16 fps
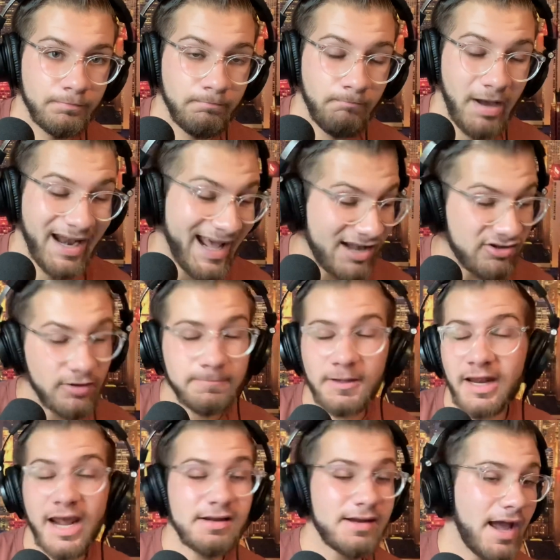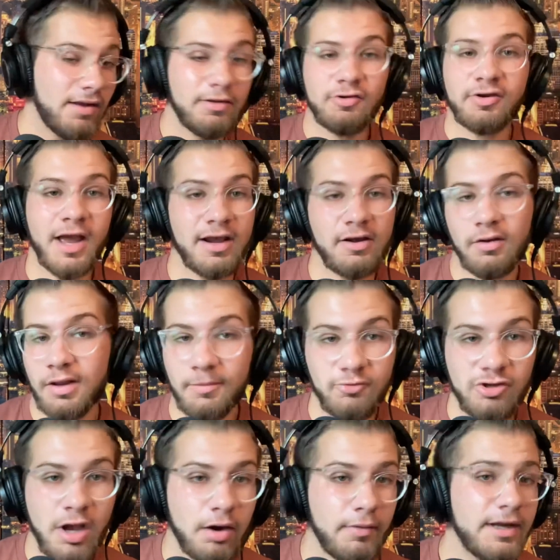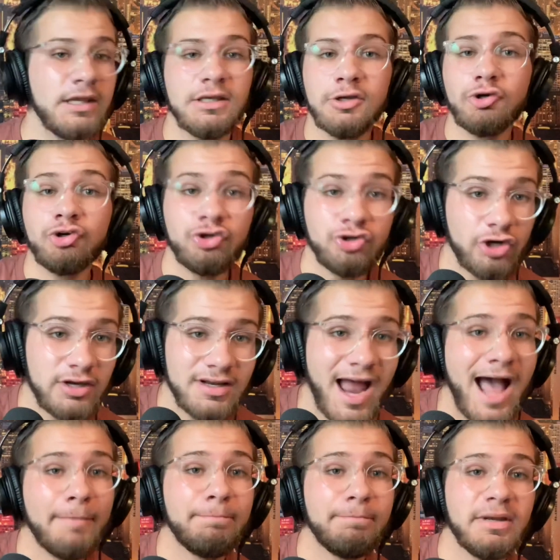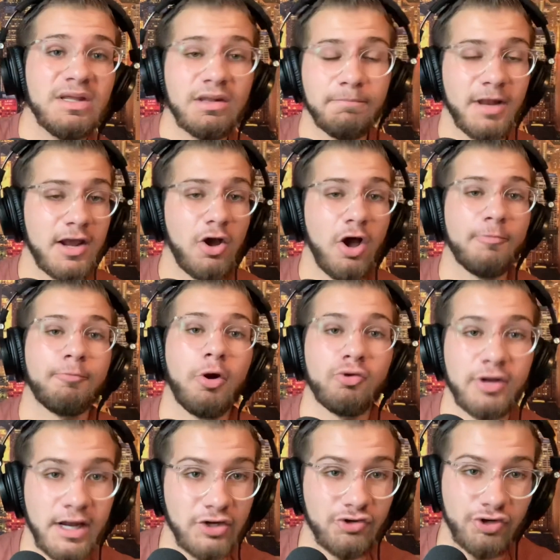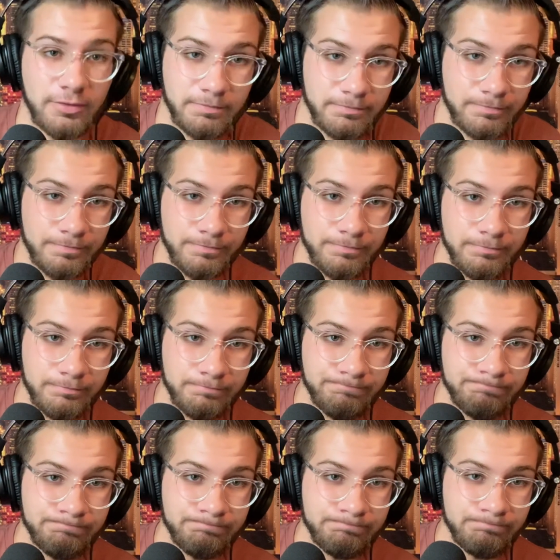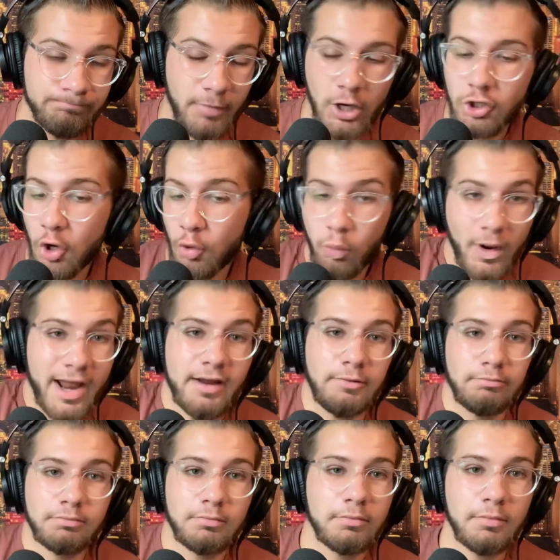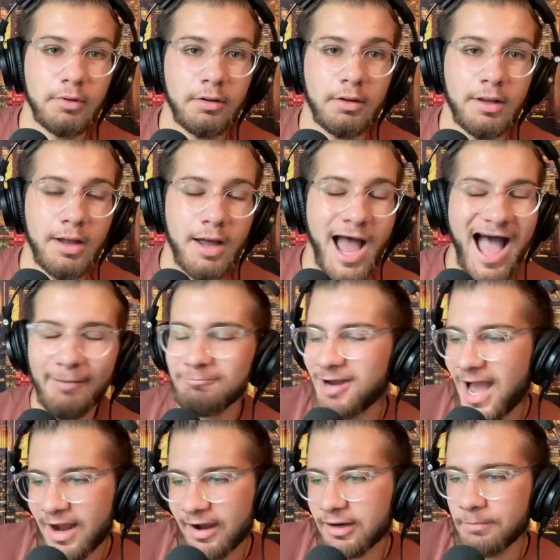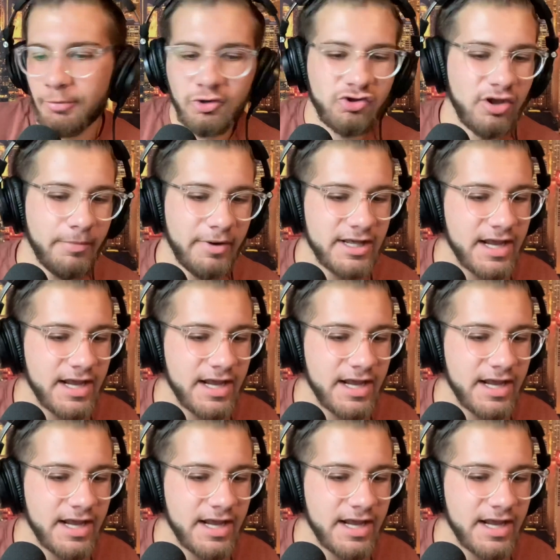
And as of today, Dallas Keuchel, I'm sorry, you should not be in the playoff rotation. No way. I'm not going to put somebody